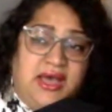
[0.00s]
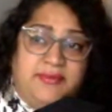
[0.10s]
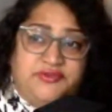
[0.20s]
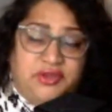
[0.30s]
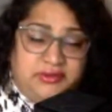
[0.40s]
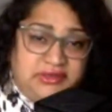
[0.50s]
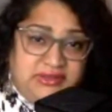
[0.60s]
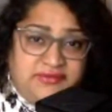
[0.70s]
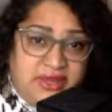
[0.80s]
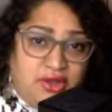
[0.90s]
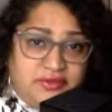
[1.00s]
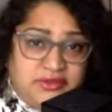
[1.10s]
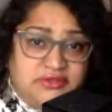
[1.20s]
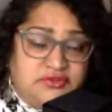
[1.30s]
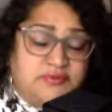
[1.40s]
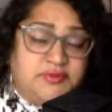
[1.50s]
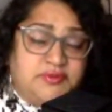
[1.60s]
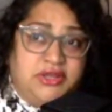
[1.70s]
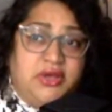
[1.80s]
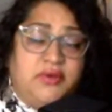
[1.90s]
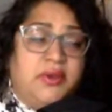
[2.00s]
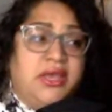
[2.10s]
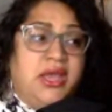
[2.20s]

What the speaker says: So I'll leave that on the description below.